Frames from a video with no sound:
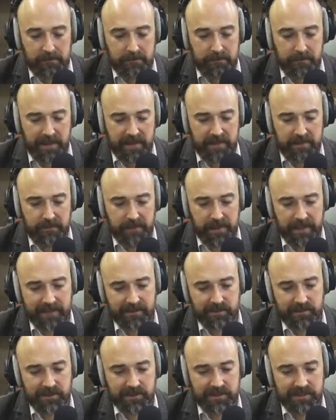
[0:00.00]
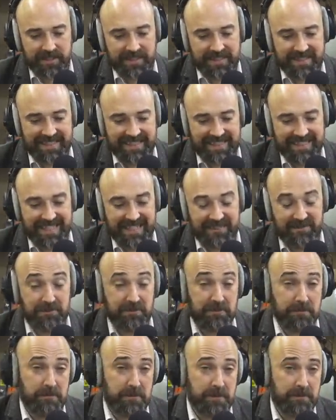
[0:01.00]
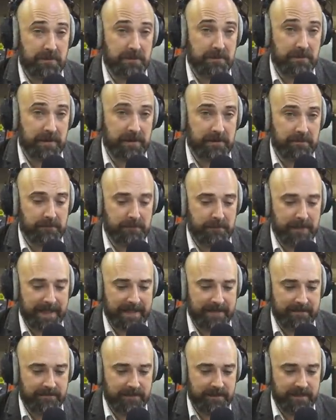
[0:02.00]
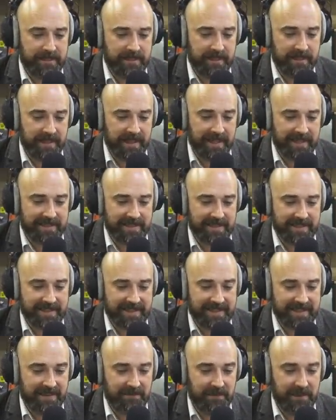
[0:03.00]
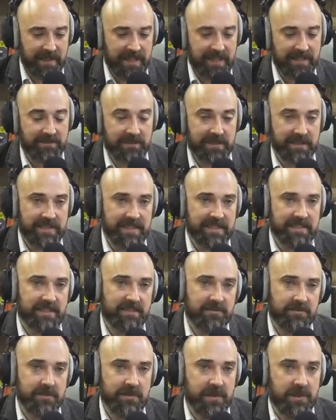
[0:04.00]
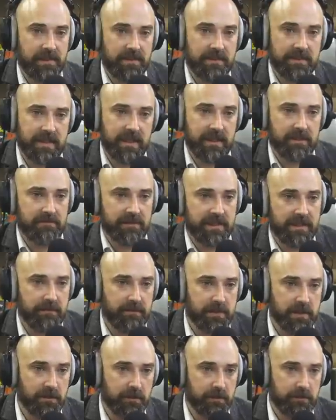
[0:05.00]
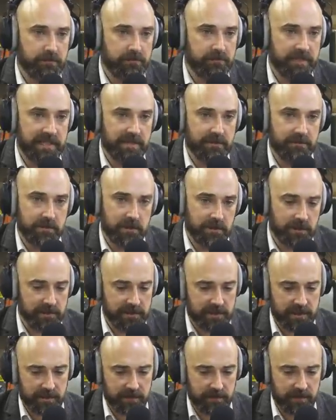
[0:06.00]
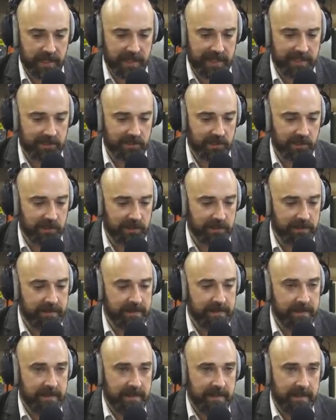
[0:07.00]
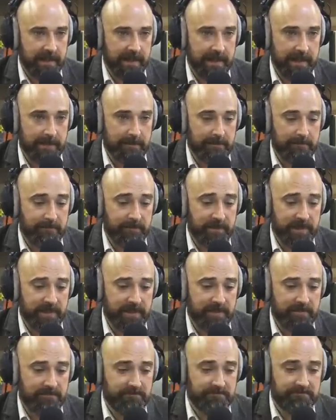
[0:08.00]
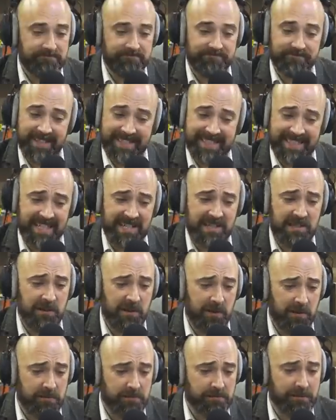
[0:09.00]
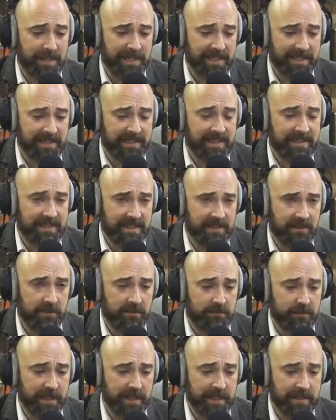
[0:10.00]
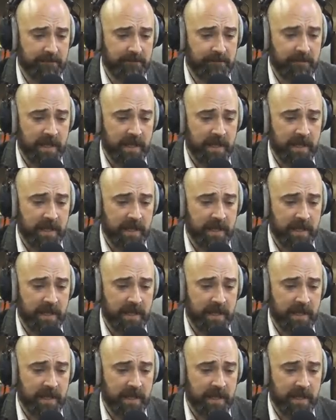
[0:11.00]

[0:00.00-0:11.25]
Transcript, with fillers: £5,655. That's hmm. 7,633 mm. of your freedom dollars over there, John. Mm. Um, That's a lot of money. It's a lot of money. It's a lot of money.